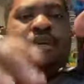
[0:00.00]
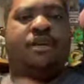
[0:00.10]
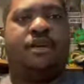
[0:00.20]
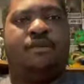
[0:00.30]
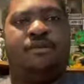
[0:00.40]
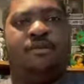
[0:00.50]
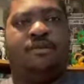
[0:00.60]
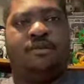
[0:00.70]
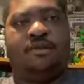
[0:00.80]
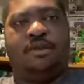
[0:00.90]
go,
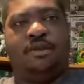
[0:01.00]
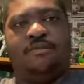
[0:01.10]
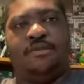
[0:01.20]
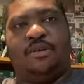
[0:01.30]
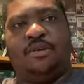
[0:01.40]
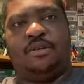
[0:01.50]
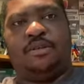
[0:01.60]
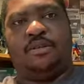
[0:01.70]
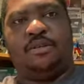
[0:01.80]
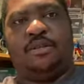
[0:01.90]
if you can
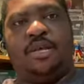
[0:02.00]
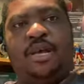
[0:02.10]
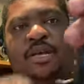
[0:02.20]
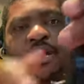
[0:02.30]
see that.